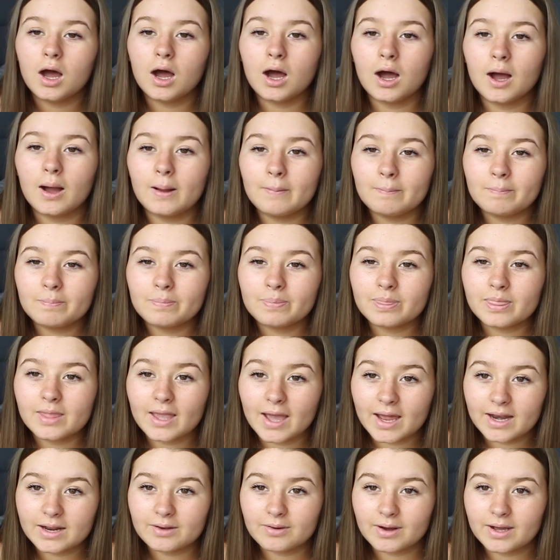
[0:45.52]

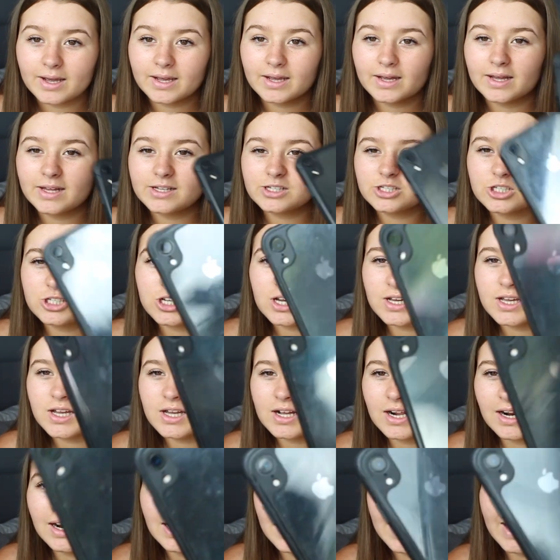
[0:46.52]
Anyway, it's just like a
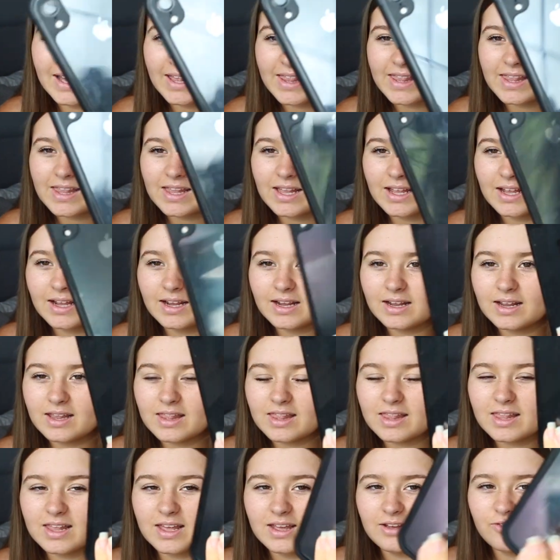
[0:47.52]
clear
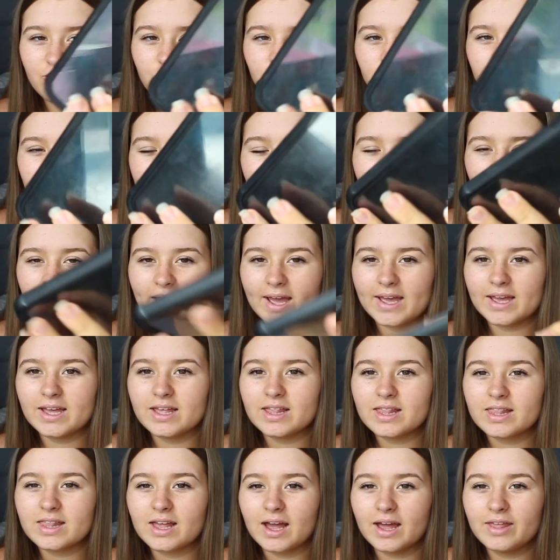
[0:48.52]
see-through
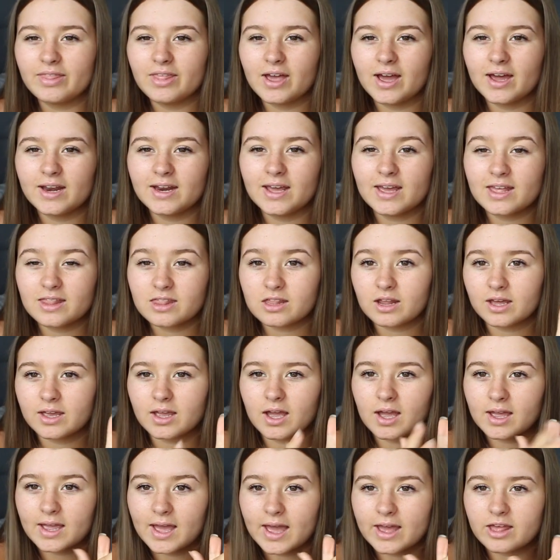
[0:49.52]
case, and then it's
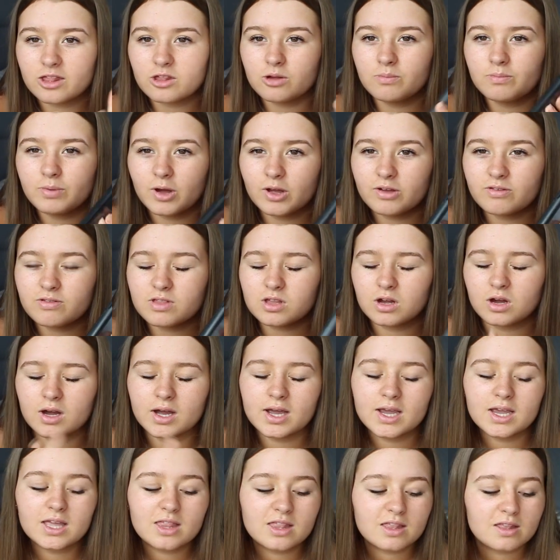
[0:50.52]
like a case on both
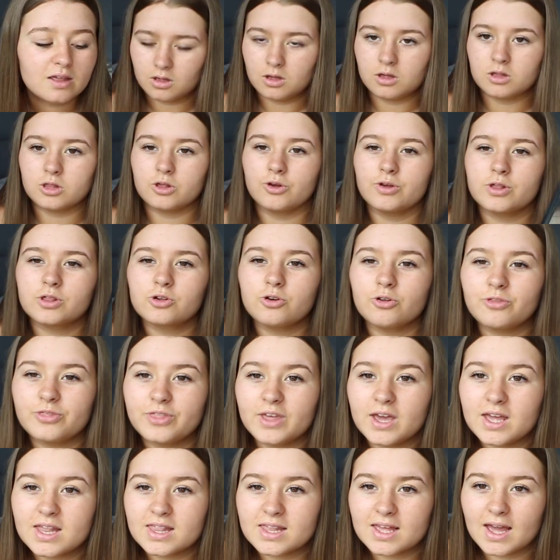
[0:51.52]
sides. So it's got
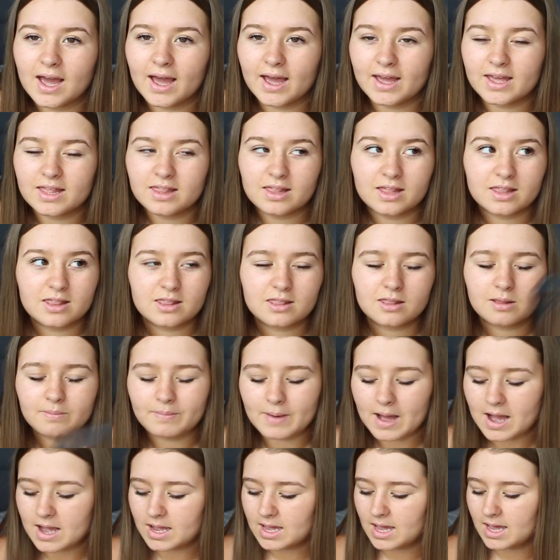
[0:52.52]
this case, this is the
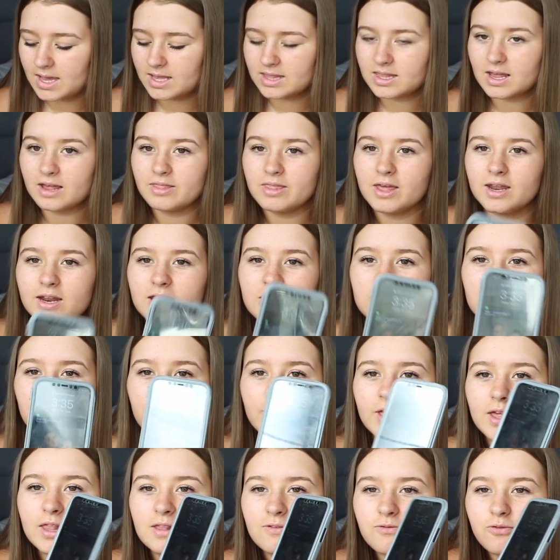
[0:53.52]
back case, and then it's got
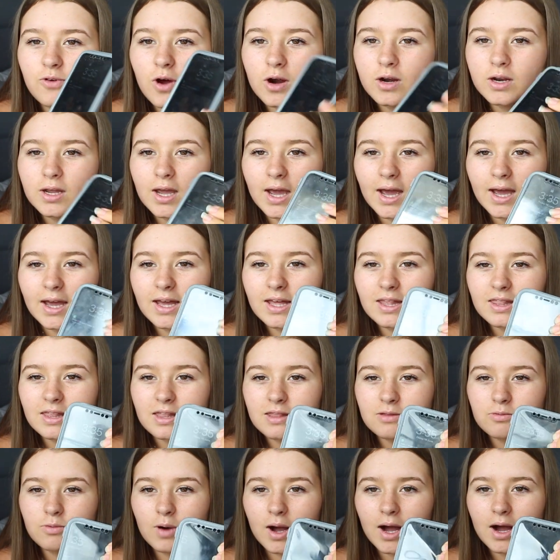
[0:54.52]
this front case
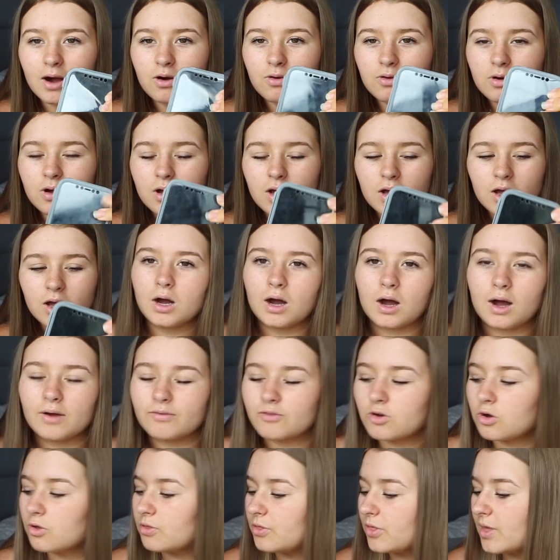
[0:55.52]
as well. I've
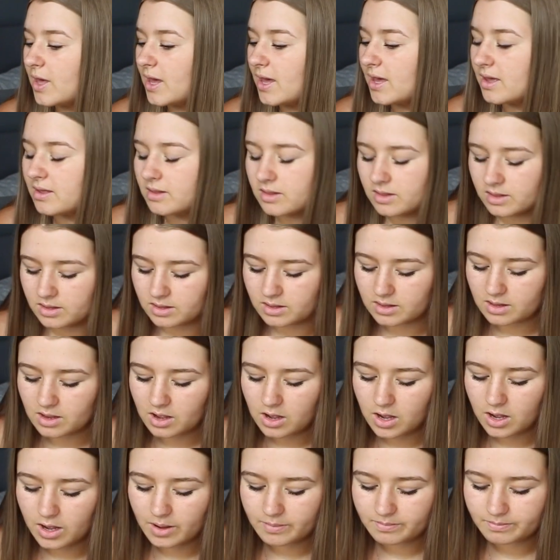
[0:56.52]
got this
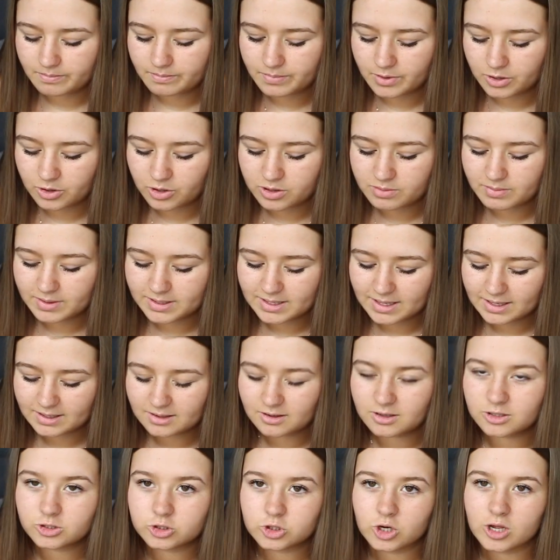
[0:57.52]
because my dad
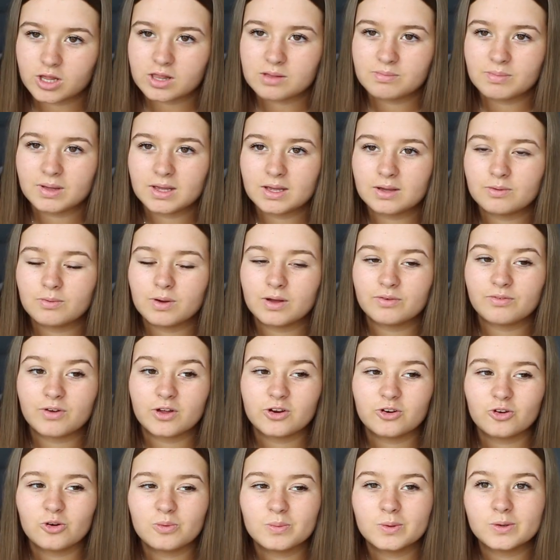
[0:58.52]
can't trust me with a
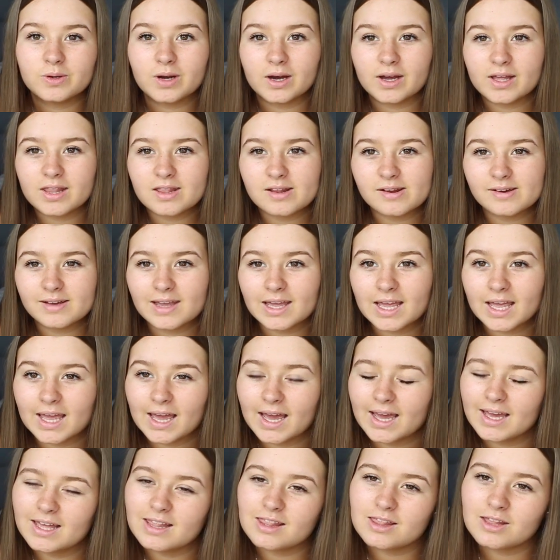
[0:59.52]
normal nice looking
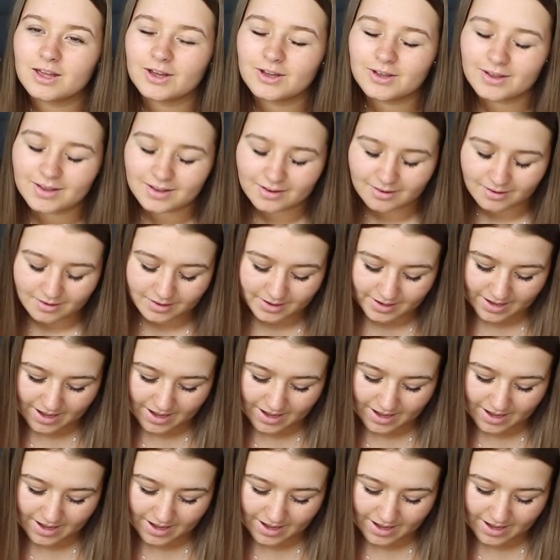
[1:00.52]
case, so I